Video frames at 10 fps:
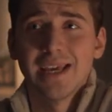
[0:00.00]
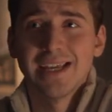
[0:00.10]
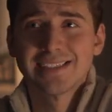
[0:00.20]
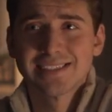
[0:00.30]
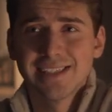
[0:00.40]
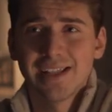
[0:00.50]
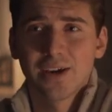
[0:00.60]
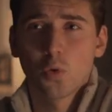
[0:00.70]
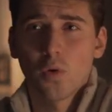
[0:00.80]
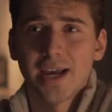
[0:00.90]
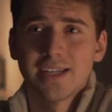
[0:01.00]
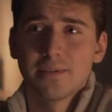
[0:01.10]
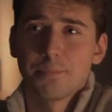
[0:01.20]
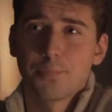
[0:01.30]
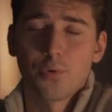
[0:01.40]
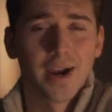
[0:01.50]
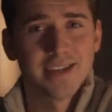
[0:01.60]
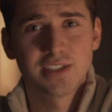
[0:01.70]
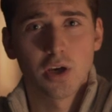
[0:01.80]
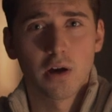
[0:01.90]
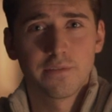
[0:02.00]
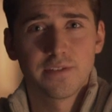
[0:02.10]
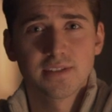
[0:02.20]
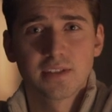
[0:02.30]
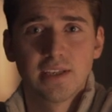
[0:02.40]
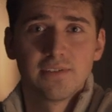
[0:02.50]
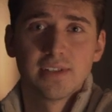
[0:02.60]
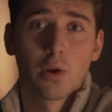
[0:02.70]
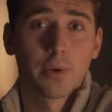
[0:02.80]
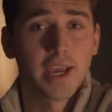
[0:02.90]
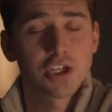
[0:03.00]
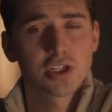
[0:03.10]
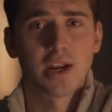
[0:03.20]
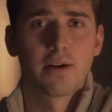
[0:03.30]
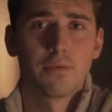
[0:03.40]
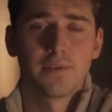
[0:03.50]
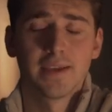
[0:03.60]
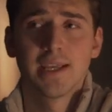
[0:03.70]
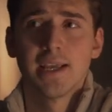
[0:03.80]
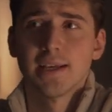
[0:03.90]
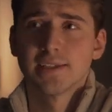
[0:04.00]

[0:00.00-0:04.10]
it's still a quite pricey office given the location and everything,